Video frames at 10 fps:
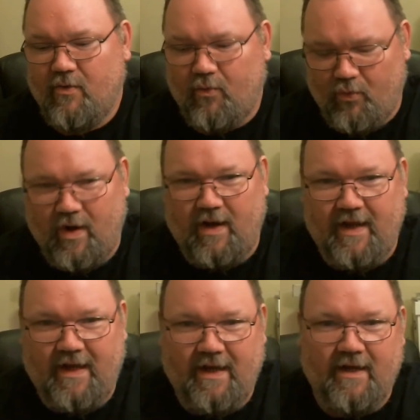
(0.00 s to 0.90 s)

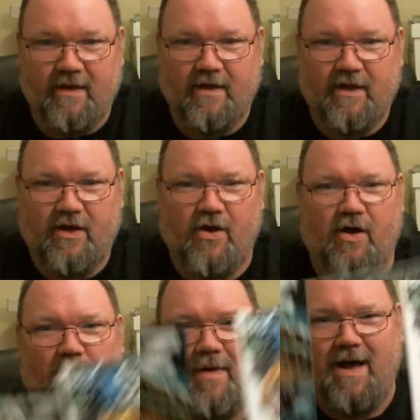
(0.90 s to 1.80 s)
Really?
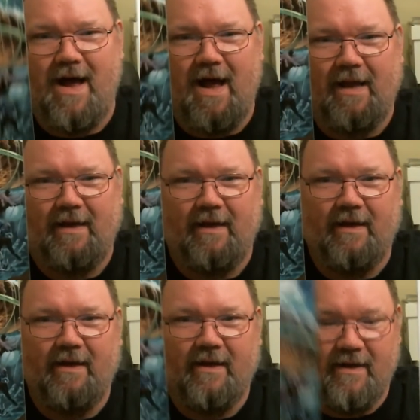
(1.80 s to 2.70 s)
Come on.
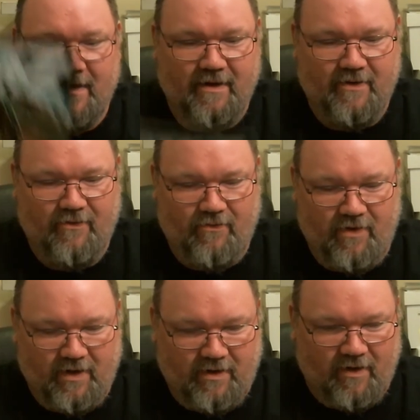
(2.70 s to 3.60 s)

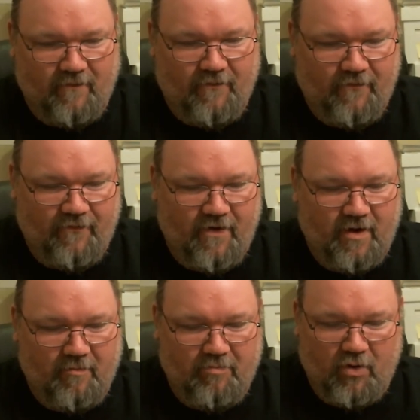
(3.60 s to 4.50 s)
What the
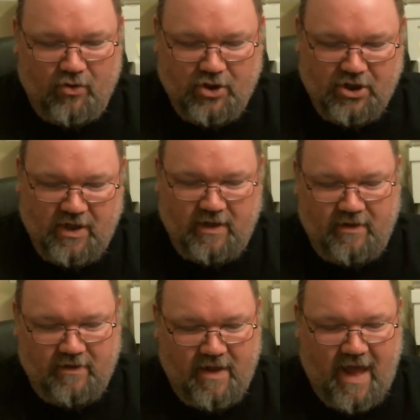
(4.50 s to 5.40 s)
fuck bullshit
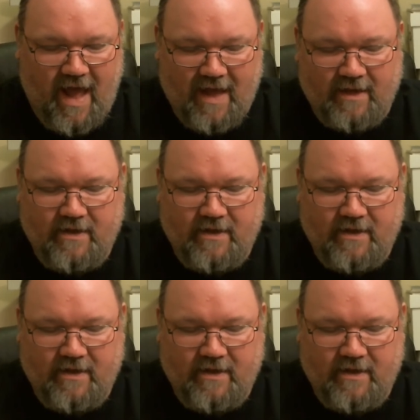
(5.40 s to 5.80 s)
is that?